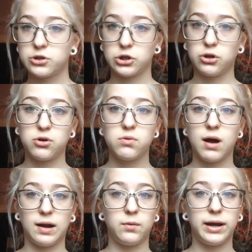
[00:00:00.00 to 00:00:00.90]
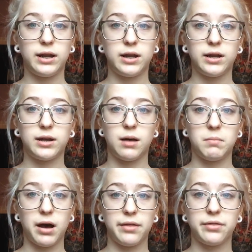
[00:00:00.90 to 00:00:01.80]
2, I waited a
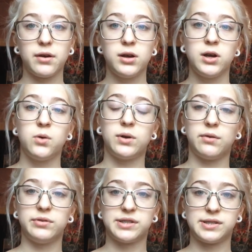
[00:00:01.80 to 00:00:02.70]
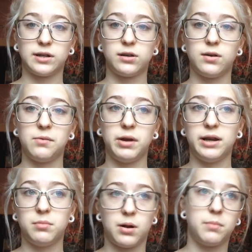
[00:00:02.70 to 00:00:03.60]
month. When I was a 0, I
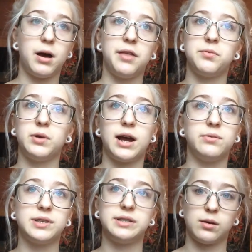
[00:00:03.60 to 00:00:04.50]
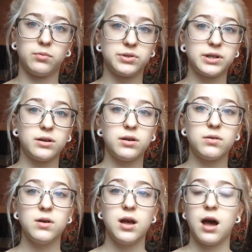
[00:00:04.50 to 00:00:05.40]
waited about a month. When I was a
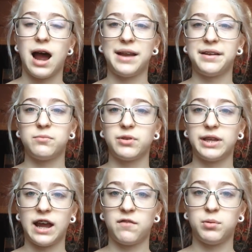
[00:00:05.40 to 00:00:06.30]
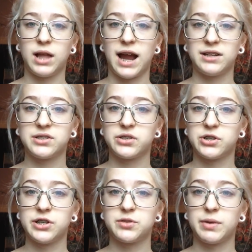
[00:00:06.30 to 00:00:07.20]
00, I didn't really have plans to
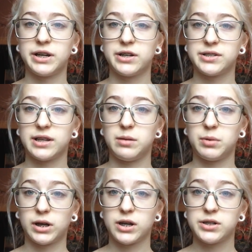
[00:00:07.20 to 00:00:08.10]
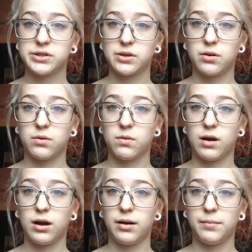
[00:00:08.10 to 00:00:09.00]
stretch my ears any bigger, so